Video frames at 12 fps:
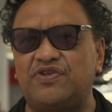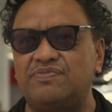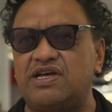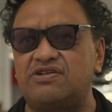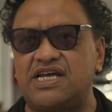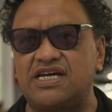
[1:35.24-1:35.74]

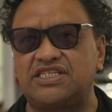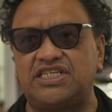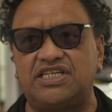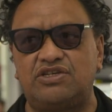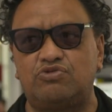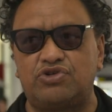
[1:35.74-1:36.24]
our
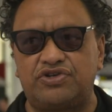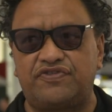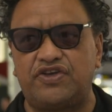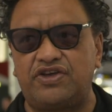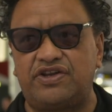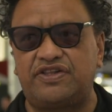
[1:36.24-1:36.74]
rangatira, you would have
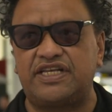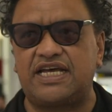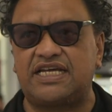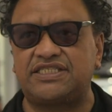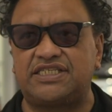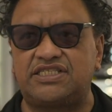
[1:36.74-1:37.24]
heard
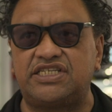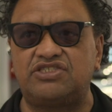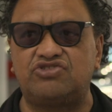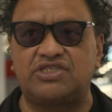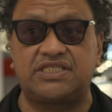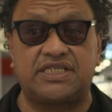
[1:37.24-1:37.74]

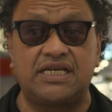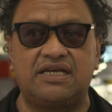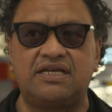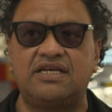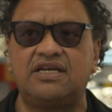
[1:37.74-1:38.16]
Satendra Singh,